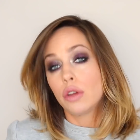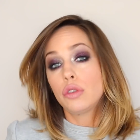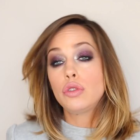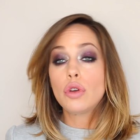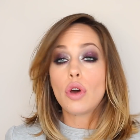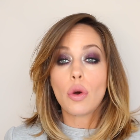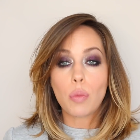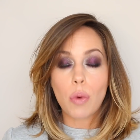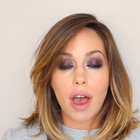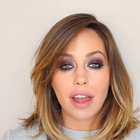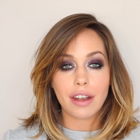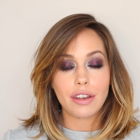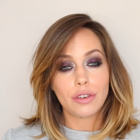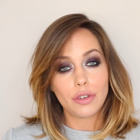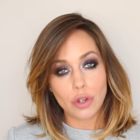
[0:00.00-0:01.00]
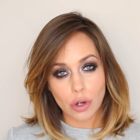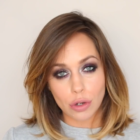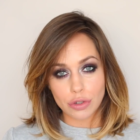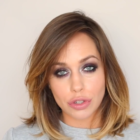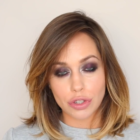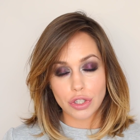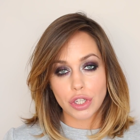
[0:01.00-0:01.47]
not 1,
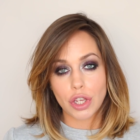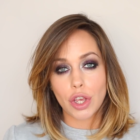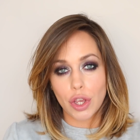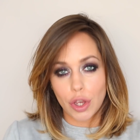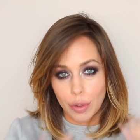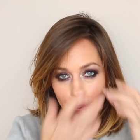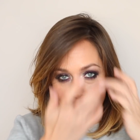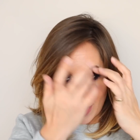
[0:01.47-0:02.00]
not 2,